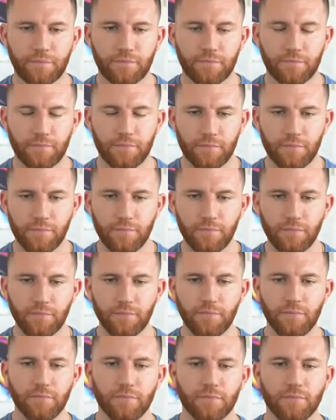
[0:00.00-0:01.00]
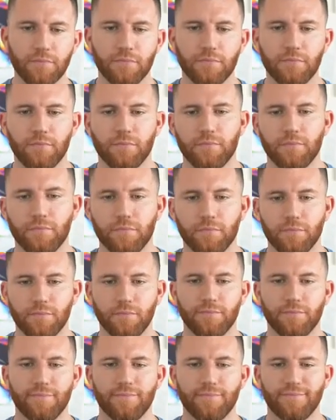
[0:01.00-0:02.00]

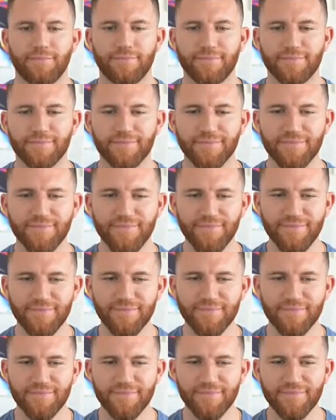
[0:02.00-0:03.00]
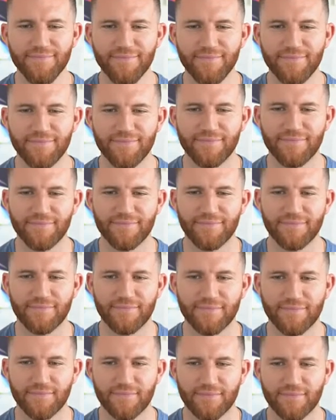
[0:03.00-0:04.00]

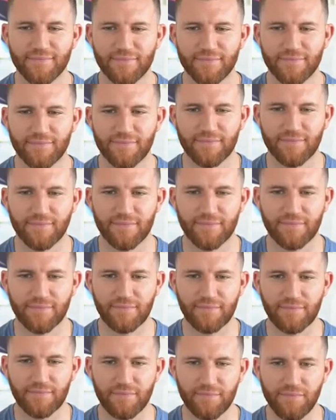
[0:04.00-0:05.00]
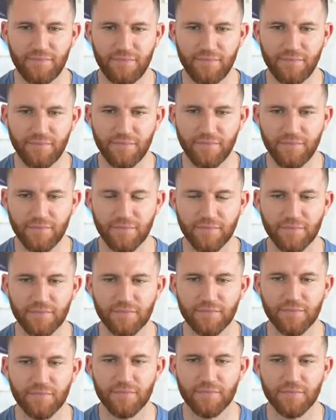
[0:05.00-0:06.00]

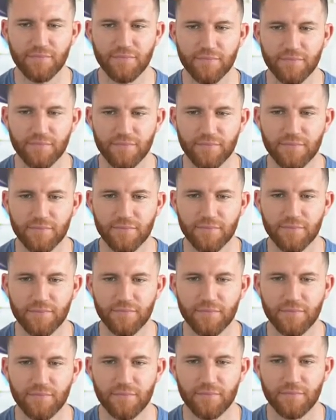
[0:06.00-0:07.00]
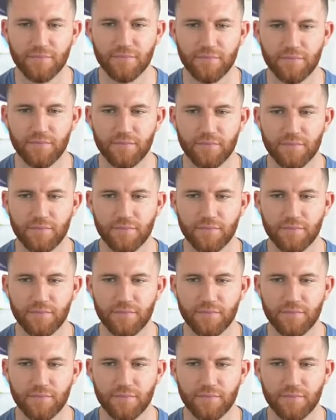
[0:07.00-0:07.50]
No words are spoken by the person on screen.